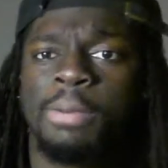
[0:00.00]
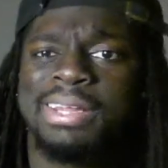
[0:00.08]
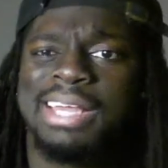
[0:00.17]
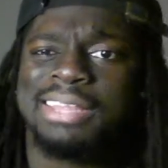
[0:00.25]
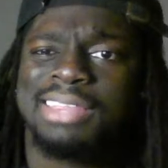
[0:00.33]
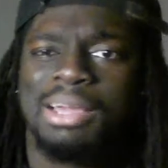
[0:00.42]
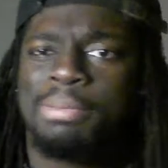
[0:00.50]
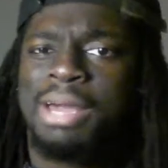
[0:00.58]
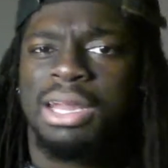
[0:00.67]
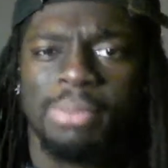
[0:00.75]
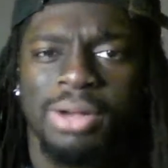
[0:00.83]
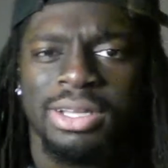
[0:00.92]
But think
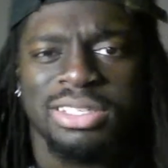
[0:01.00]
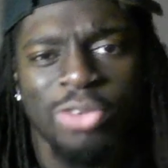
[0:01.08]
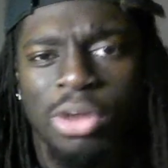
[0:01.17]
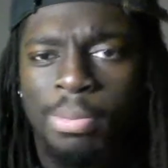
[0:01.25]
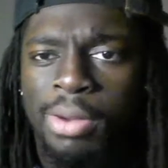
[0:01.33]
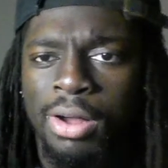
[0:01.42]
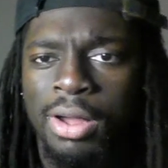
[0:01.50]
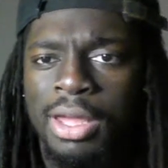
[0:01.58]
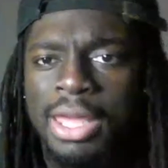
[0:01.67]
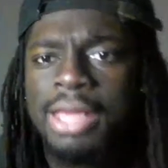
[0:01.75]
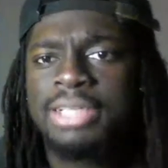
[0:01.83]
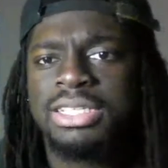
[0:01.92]
about it, bro. It's football.
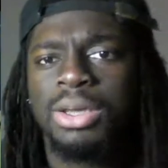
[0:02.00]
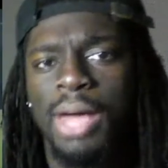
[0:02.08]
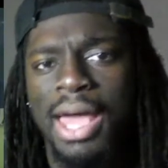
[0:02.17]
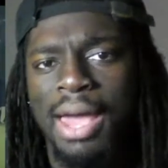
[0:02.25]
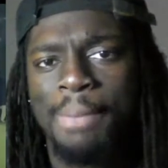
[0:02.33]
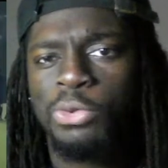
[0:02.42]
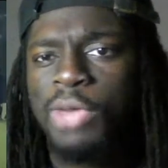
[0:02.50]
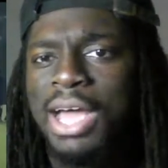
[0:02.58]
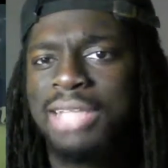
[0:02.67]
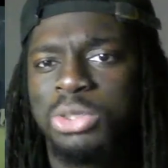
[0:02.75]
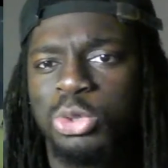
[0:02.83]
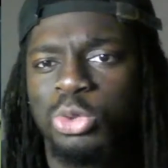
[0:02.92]
It's gonna happen. You
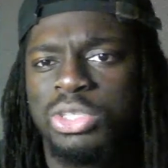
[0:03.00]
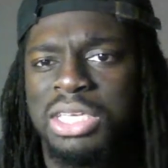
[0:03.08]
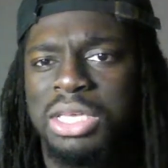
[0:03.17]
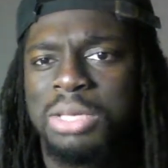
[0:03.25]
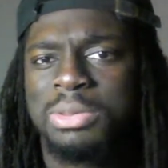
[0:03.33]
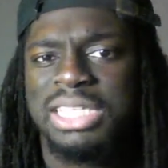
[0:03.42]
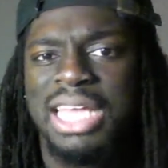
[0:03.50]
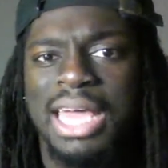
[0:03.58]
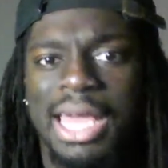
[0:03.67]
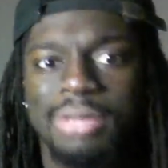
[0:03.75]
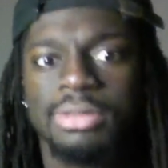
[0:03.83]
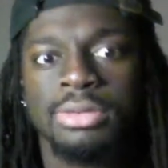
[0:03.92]
got two teams
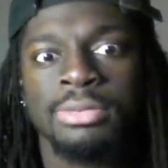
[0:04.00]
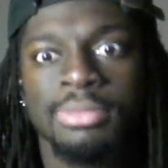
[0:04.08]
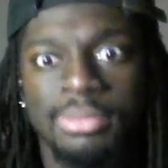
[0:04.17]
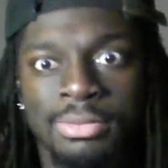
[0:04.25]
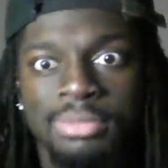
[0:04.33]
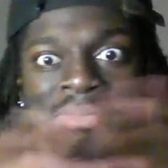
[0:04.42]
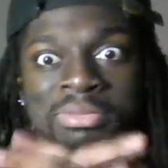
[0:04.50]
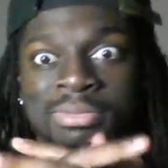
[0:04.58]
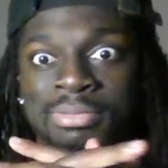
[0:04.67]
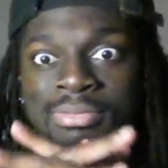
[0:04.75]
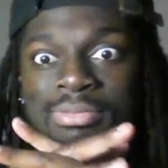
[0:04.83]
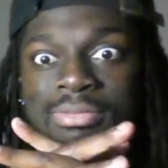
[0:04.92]
that
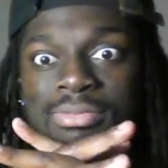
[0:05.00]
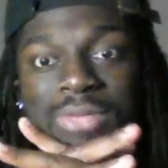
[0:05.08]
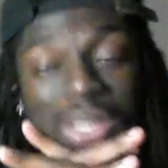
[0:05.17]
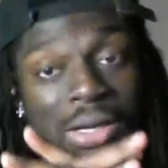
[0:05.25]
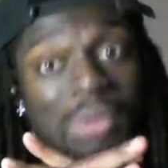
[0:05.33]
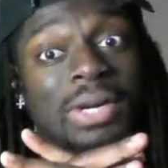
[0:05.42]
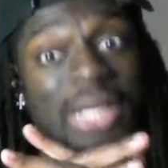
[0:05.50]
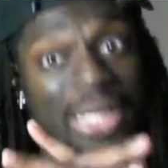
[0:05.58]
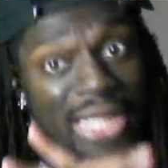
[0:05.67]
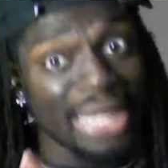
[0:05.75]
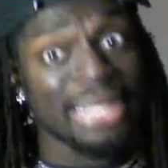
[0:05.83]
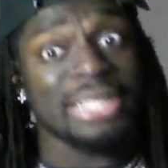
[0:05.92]
don't really
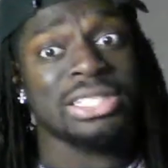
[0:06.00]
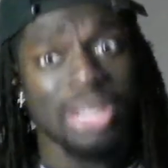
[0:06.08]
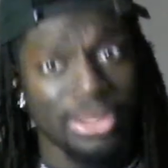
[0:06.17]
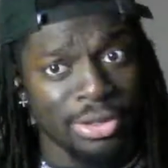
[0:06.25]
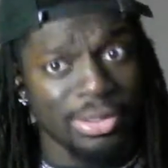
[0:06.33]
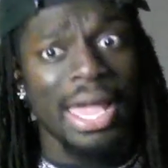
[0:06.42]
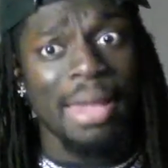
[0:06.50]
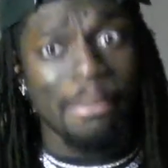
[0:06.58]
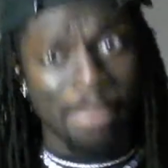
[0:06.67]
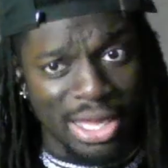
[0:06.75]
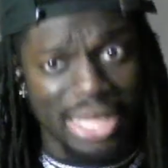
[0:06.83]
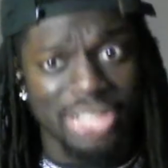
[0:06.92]
like each other
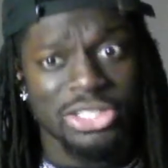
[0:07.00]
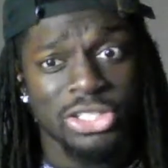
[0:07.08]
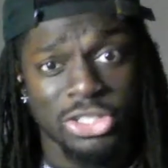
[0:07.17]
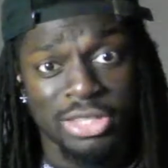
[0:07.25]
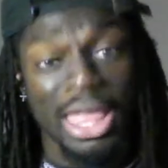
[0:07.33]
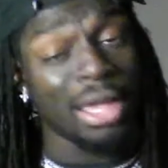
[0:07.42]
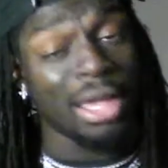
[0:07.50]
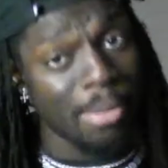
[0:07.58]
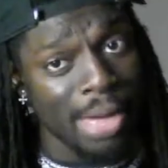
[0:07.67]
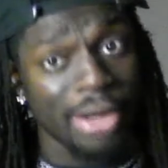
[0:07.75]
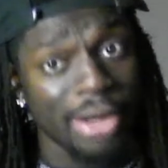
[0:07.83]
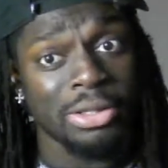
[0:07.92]
that much. Think
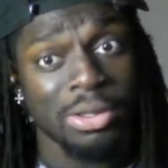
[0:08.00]
about it.